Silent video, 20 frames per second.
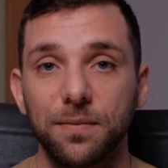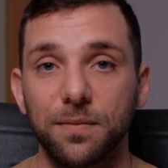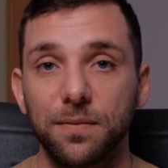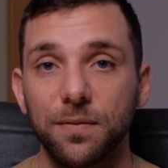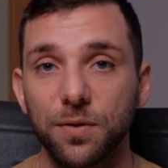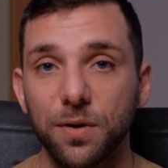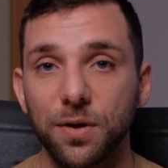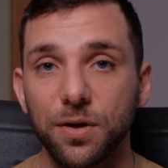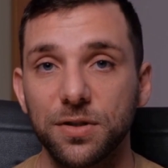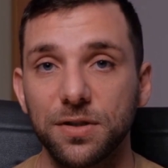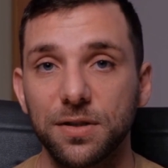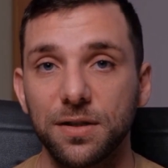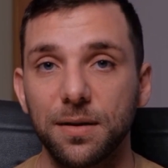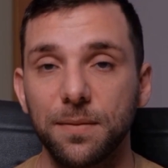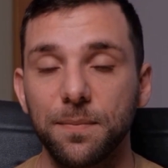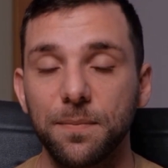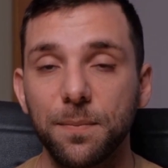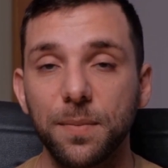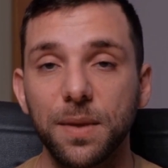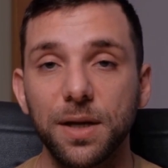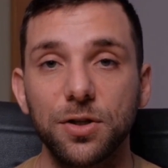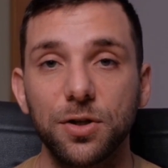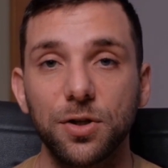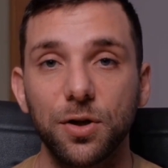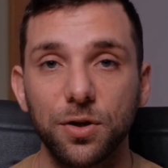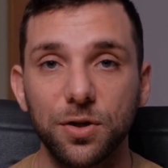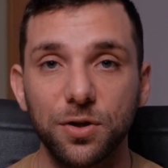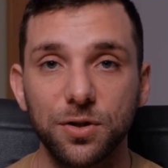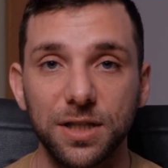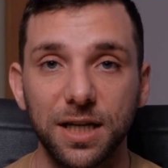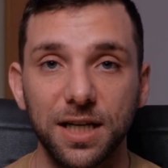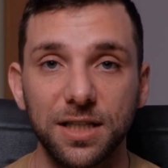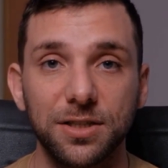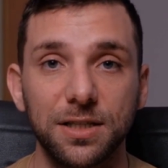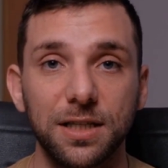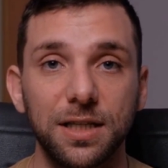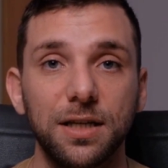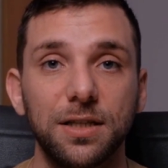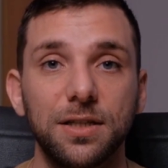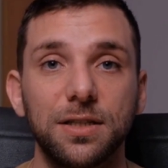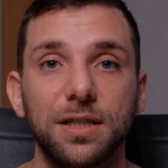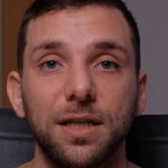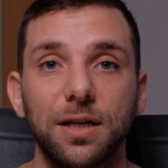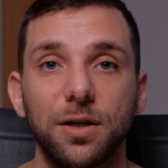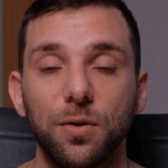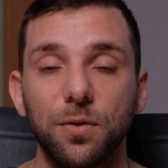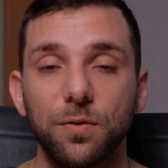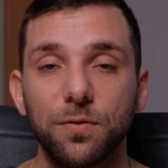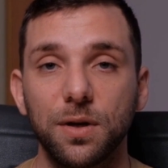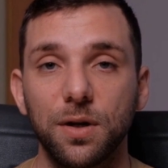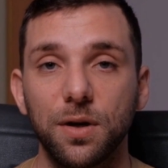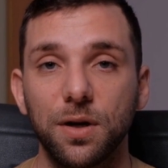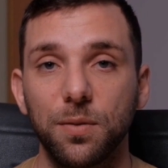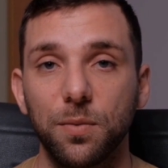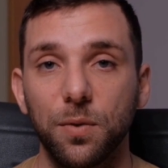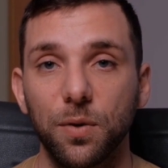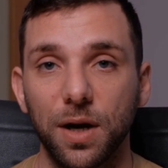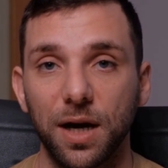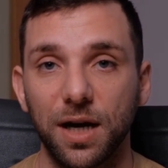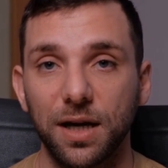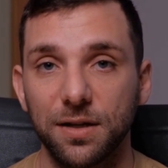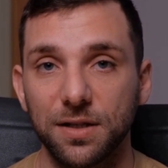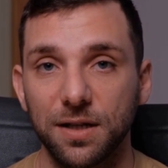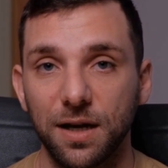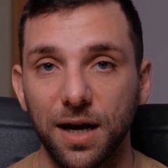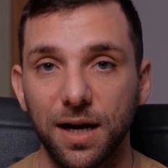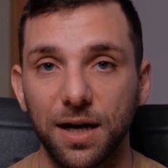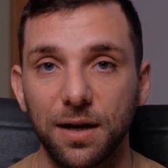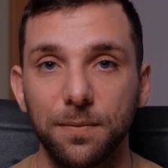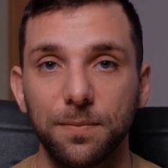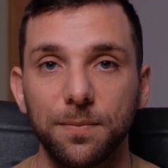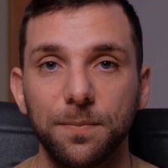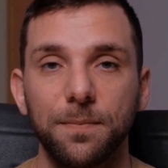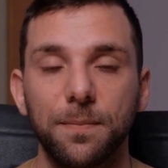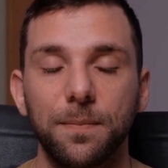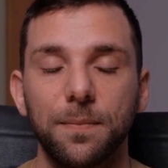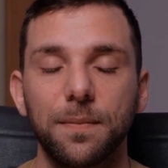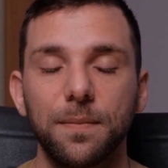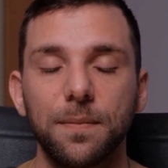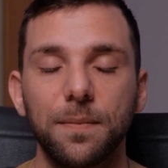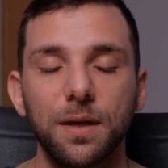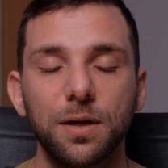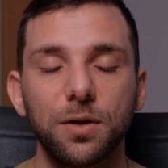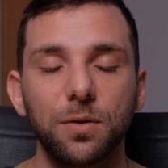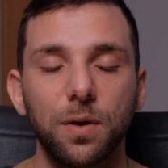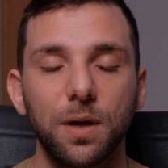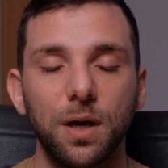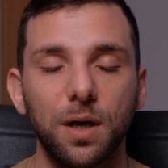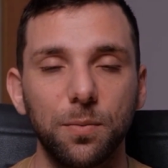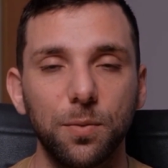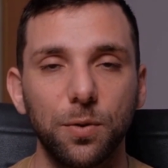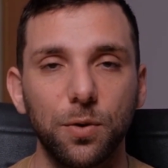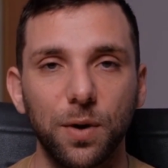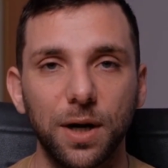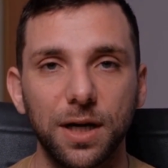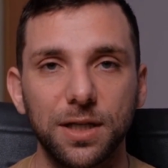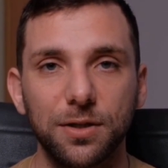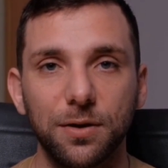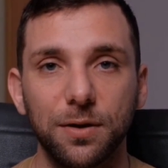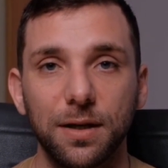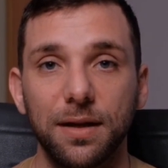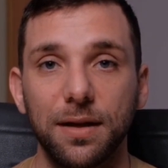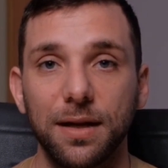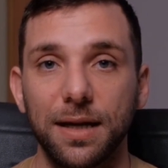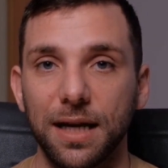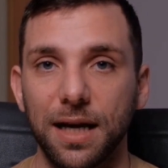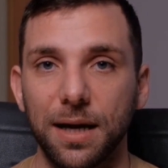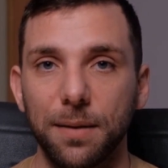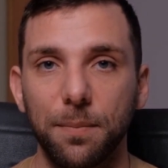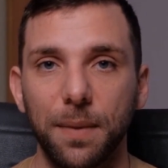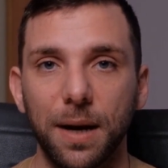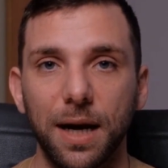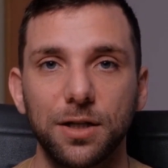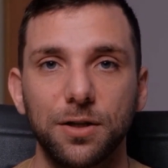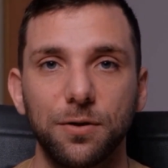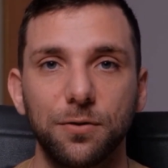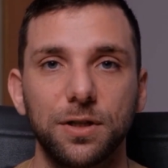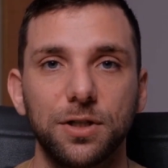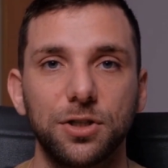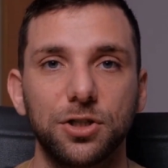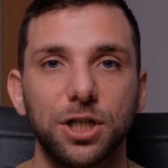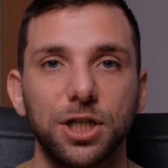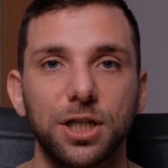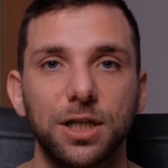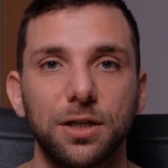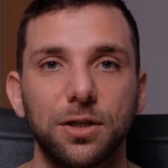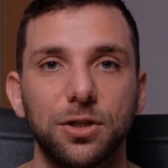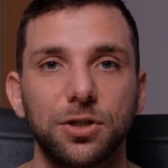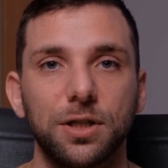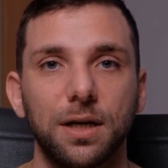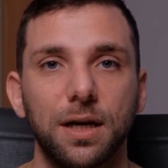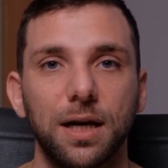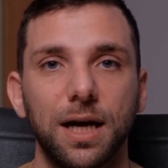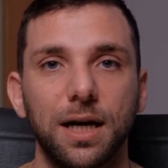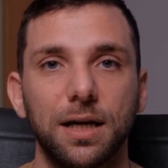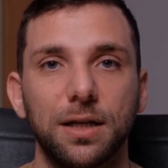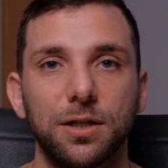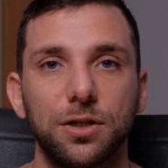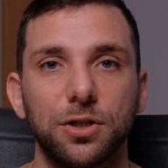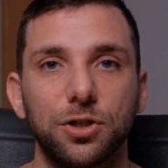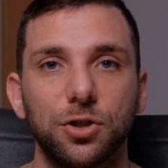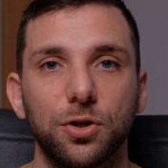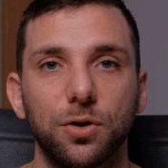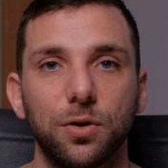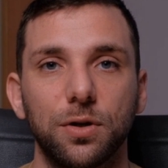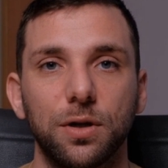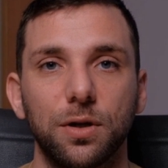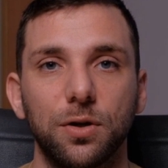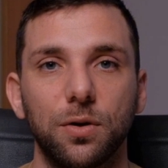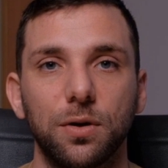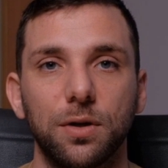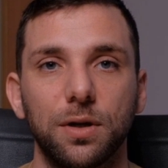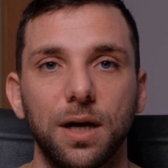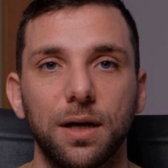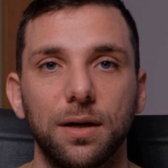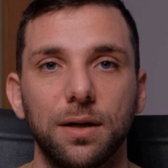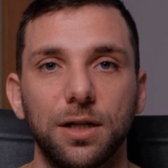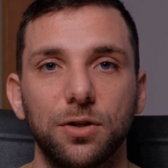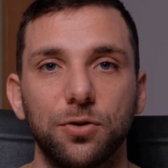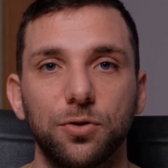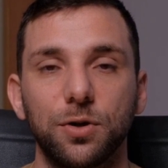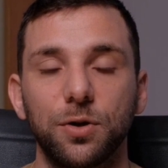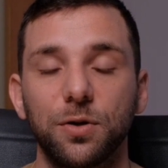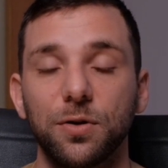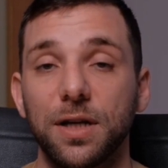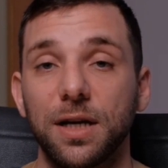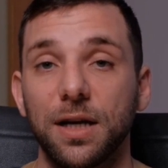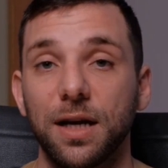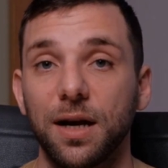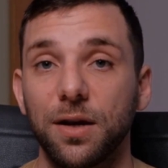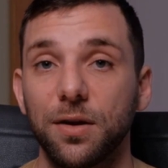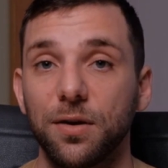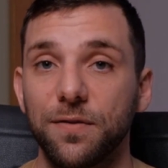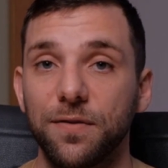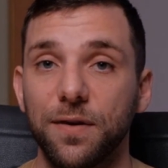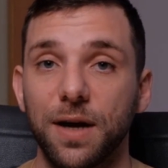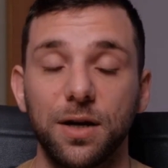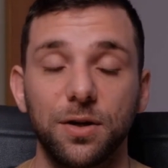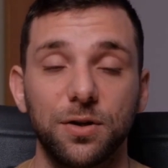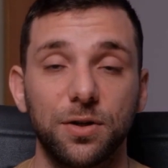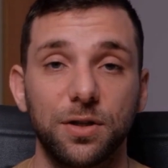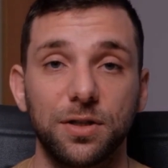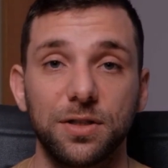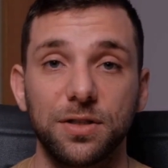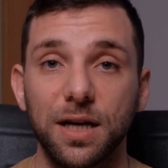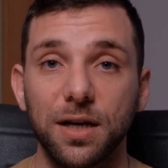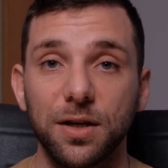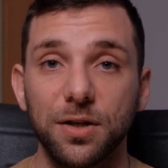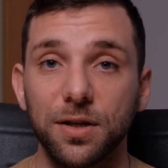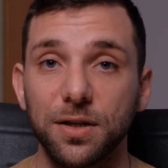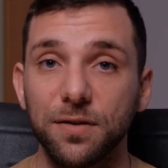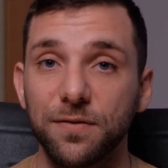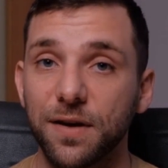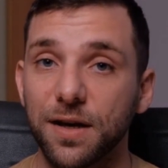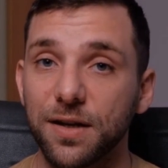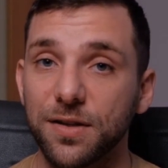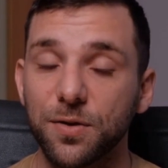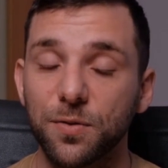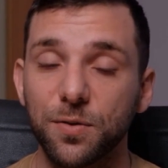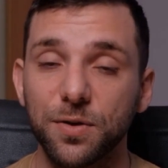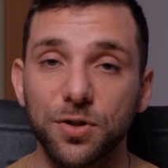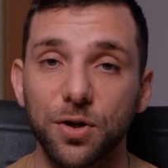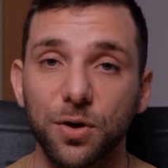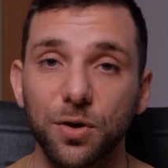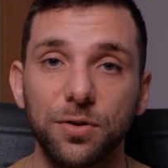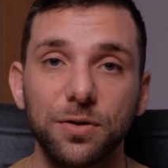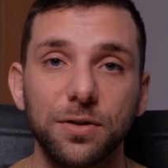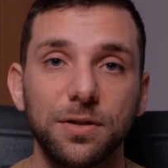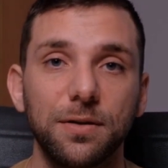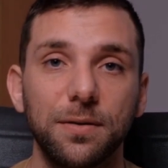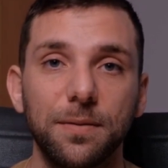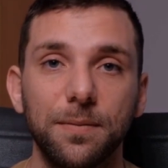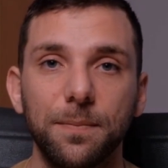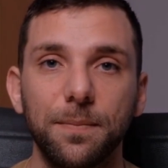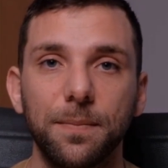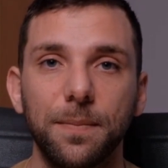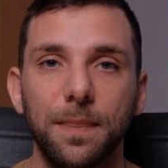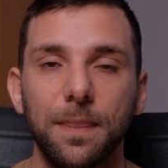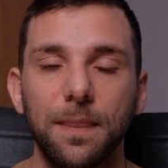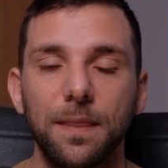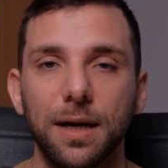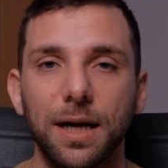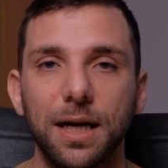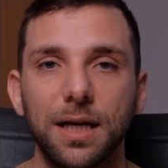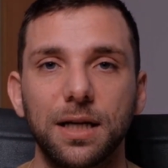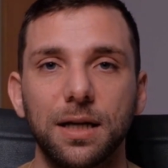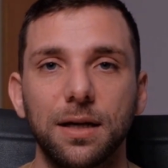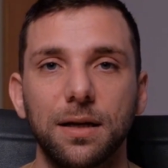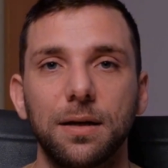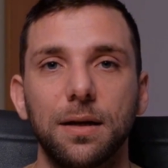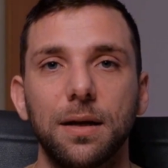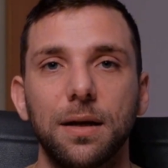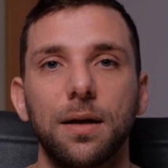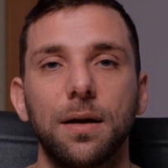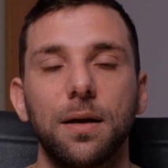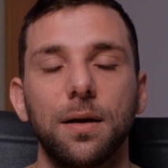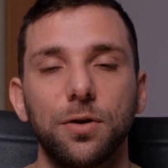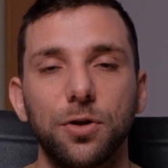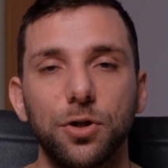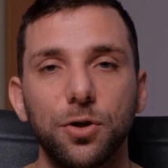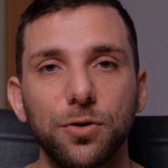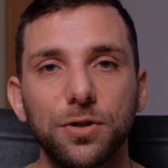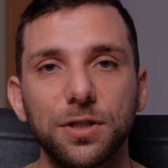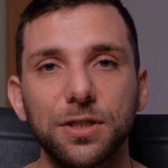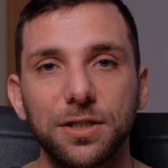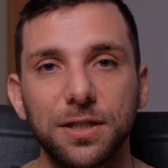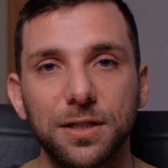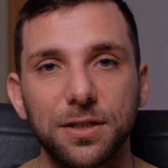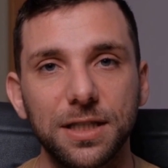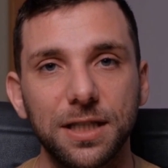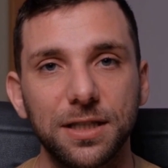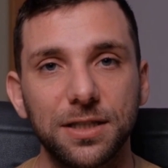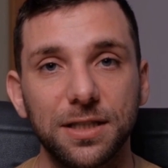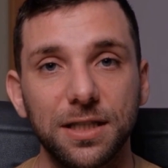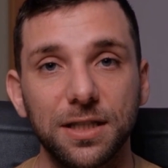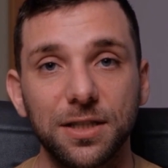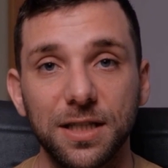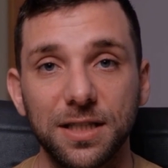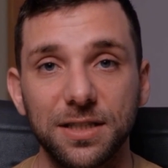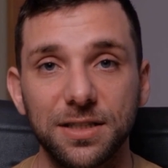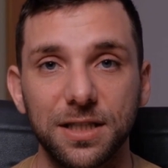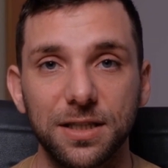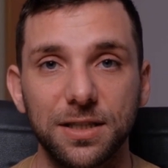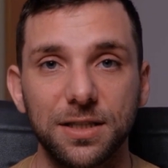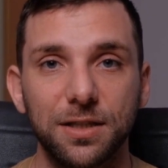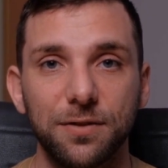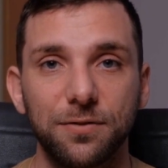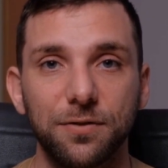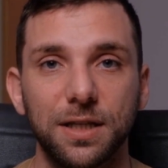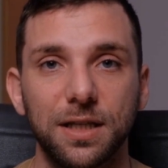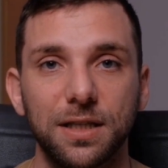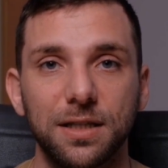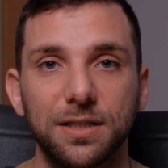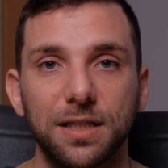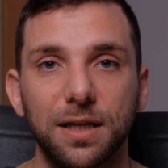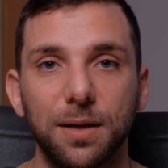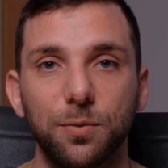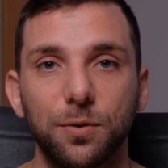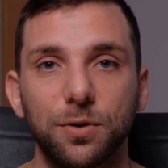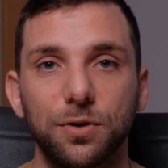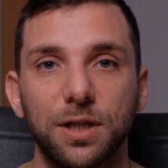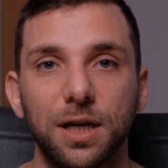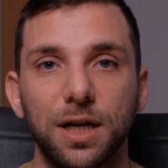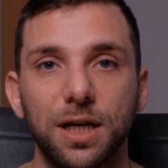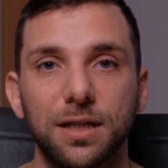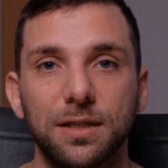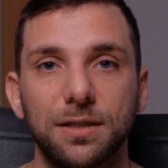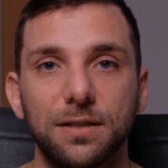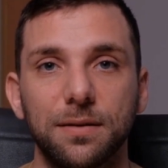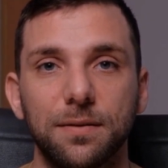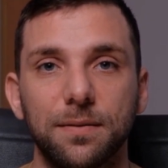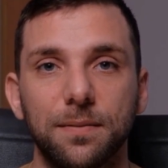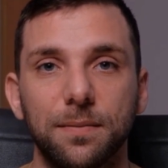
First, make sure you're testing a single variable at a time. This will help you isolate the impact of the change and ensure that you're not introducing other factors that could affect the results. Second, choose a statistically significant sample size.